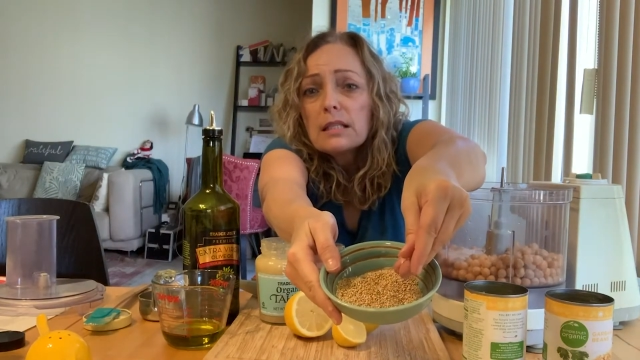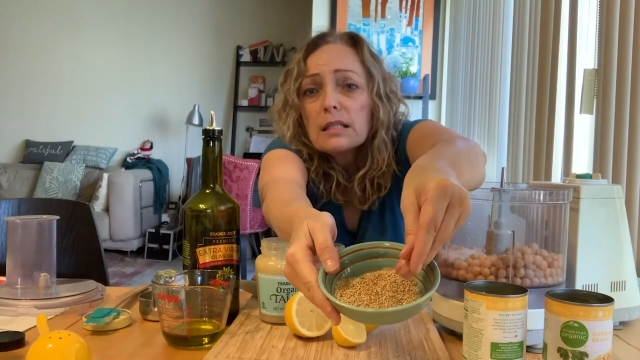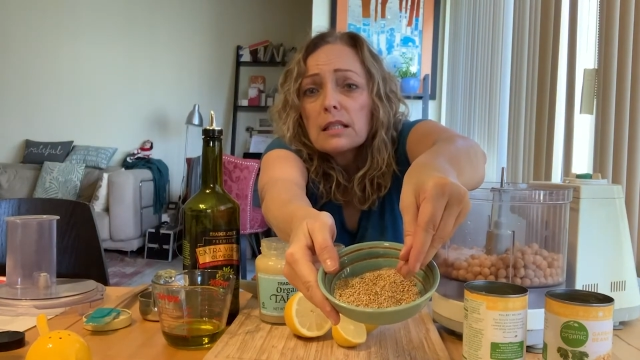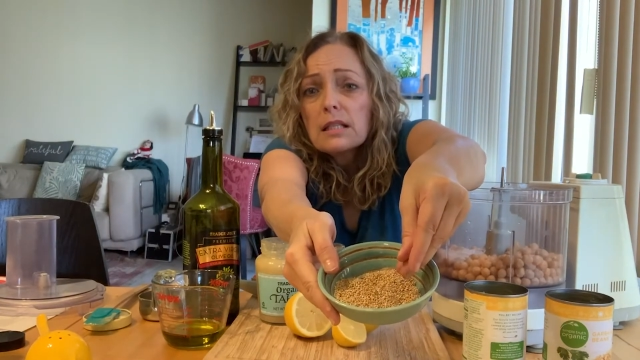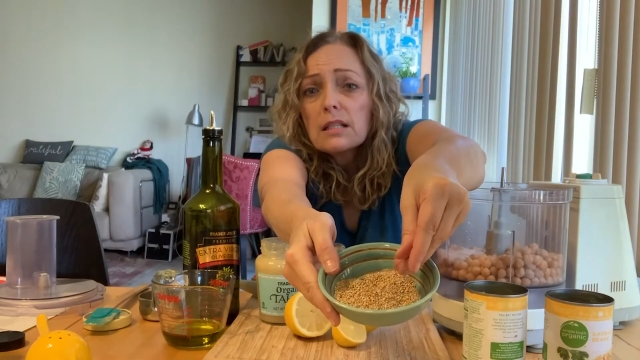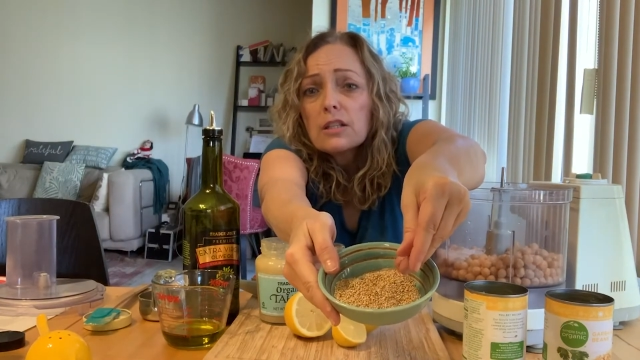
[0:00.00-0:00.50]

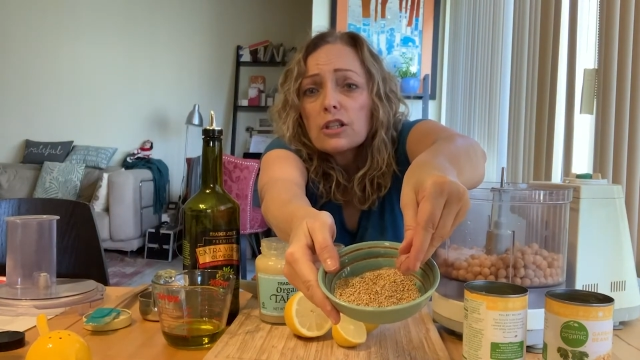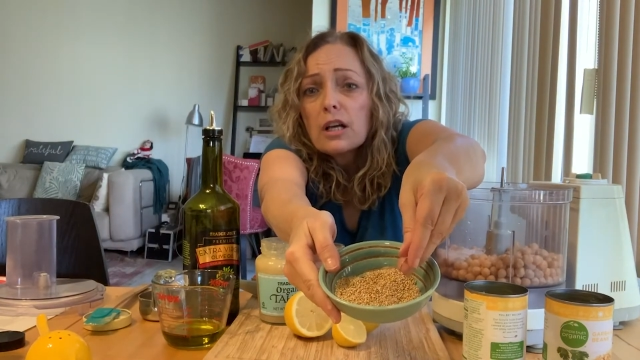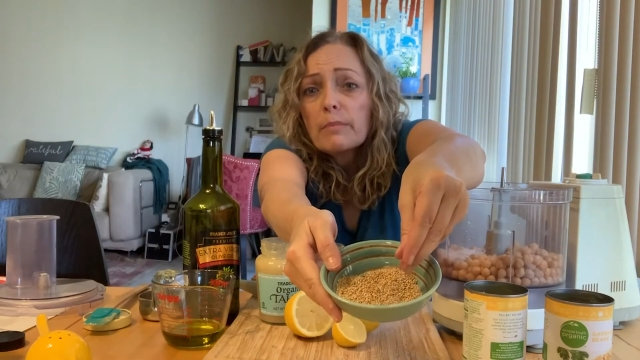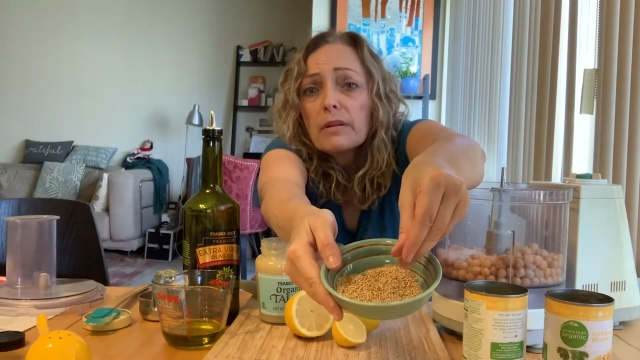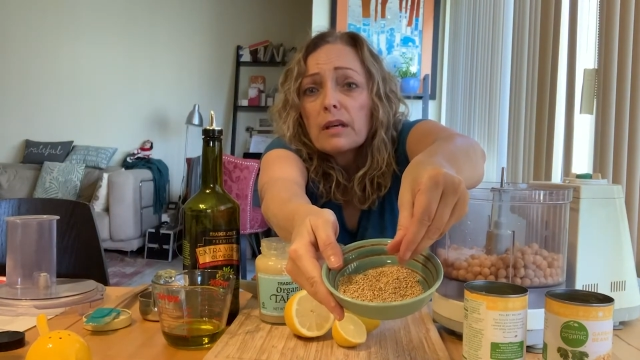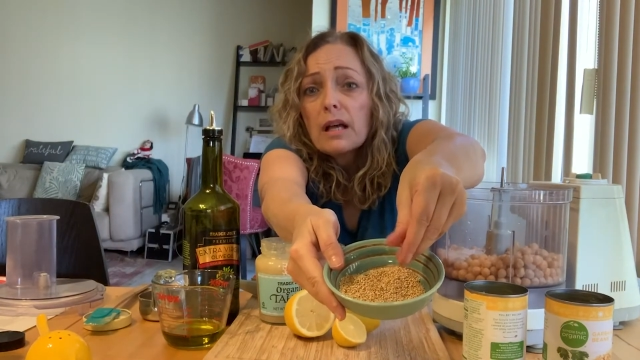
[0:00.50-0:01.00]
seeds on
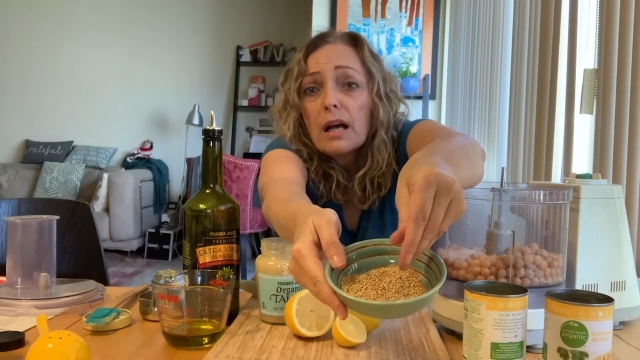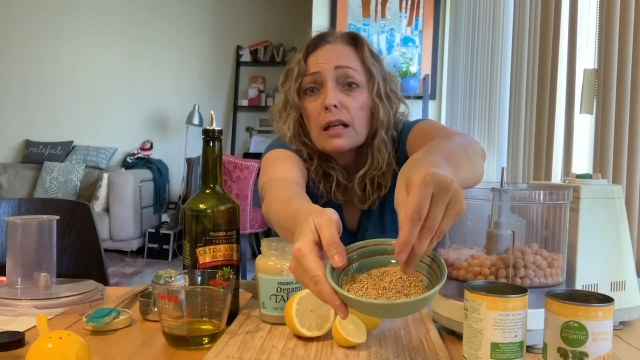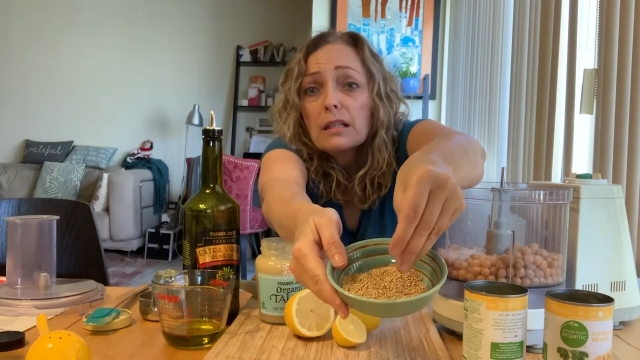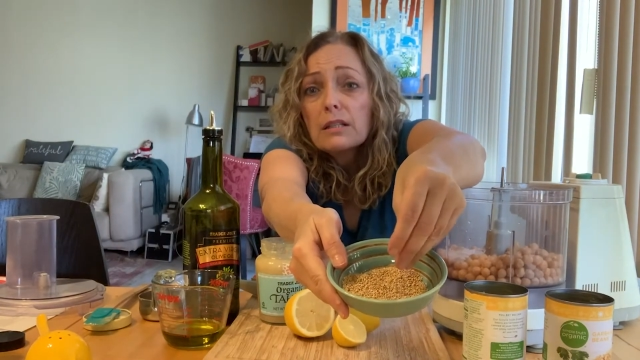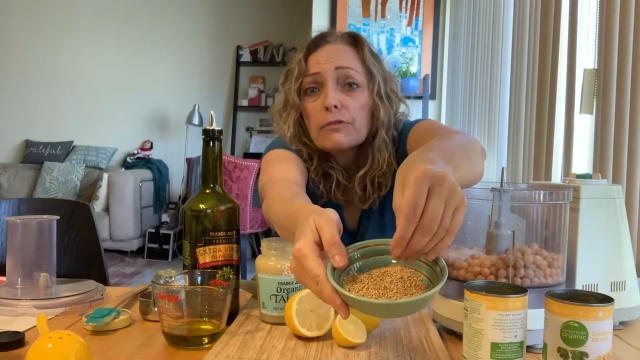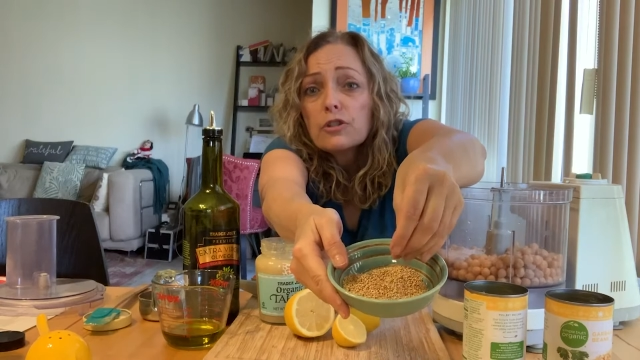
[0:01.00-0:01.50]
top of the
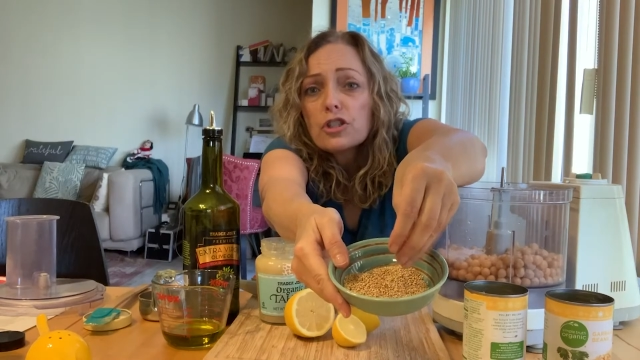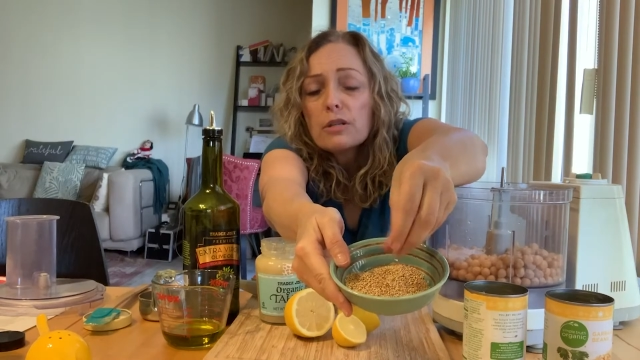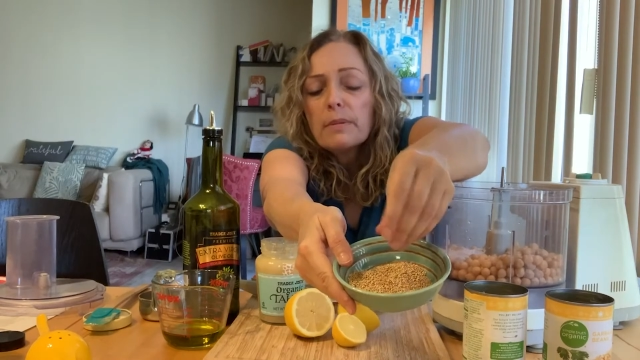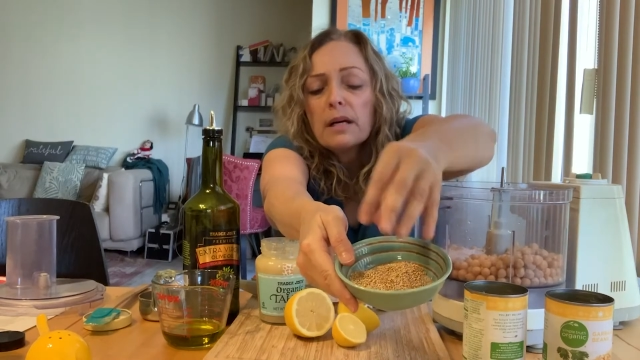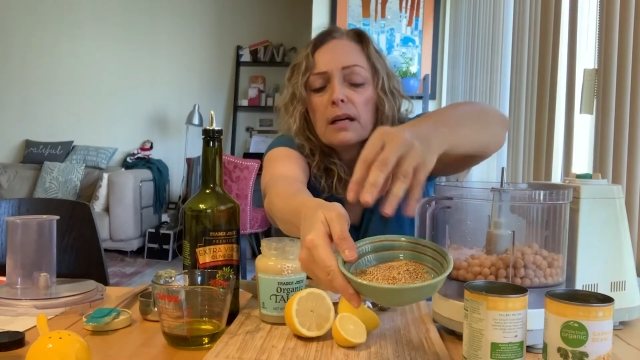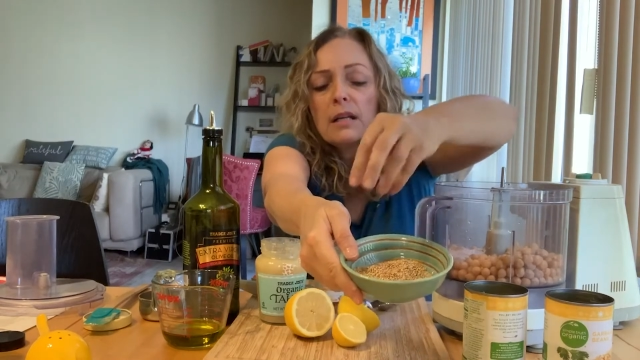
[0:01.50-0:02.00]
challah for
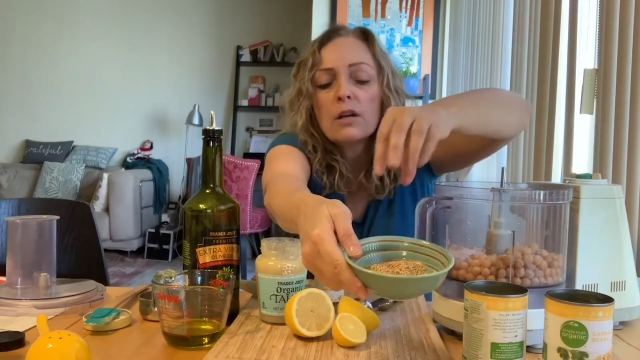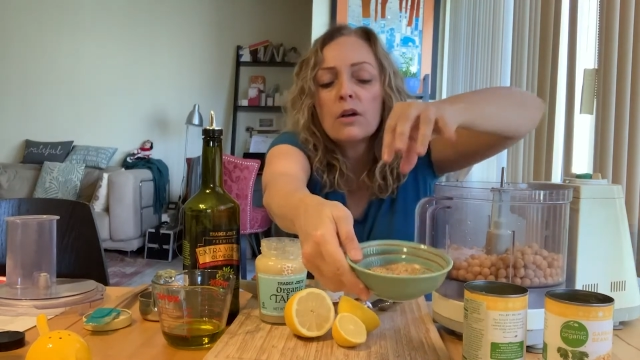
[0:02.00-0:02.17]
Shabbat